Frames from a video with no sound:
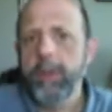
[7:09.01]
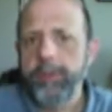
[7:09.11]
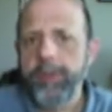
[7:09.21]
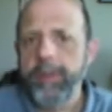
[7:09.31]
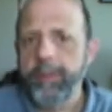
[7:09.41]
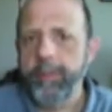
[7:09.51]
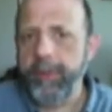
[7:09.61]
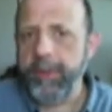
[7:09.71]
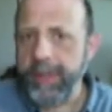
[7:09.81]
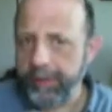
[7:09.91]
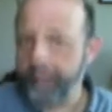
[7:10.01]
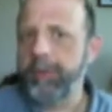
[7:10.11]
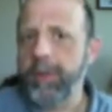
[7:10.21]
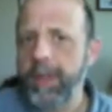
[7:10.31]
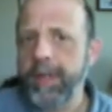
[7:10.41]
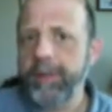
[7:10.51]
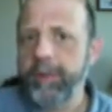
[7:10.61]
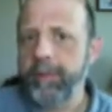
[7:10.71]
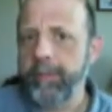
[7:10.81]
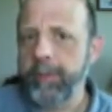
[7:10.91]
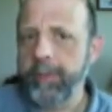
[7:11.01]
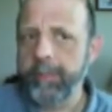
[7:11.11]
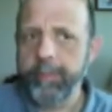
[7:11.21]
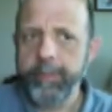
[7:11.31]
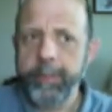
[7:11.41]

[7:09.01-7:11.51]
codes on them to get them to like the